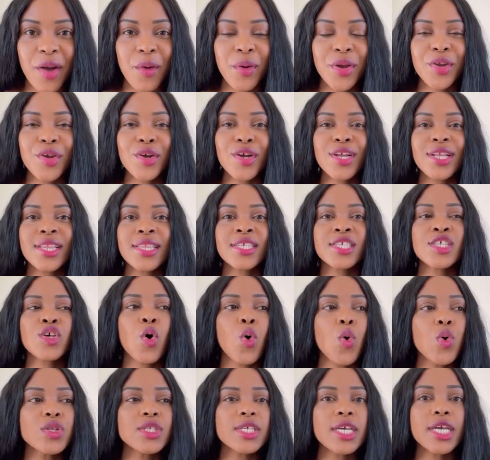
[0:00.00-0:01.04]
when you're
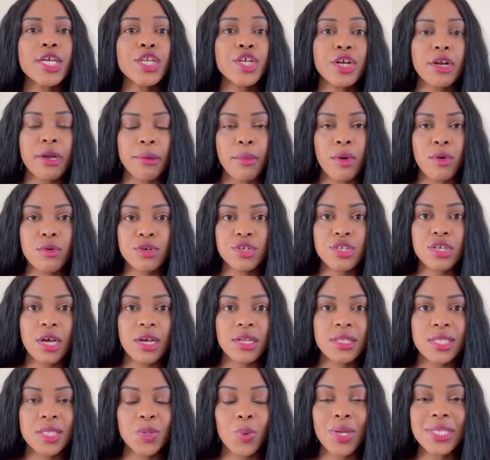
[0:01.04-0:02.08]
holding in your
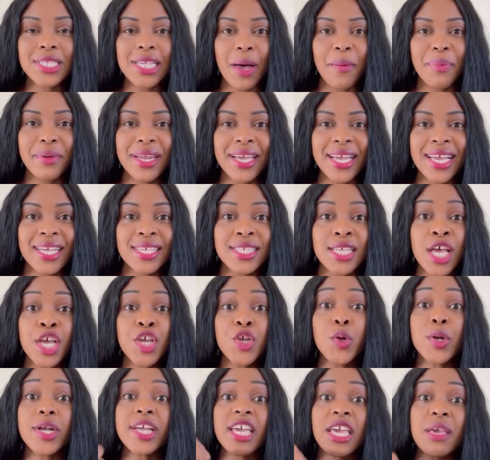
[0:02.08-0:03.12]
emotions, what's happening is
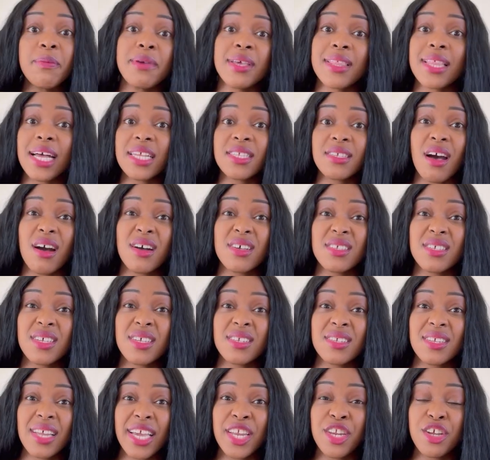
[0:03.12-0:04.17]
you're keeping that
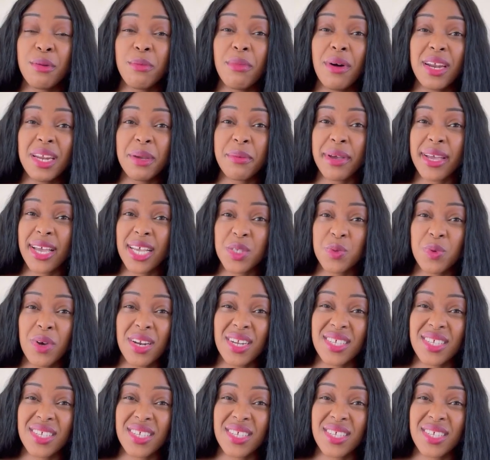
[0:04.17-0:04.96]
toxin in your body, but guess what?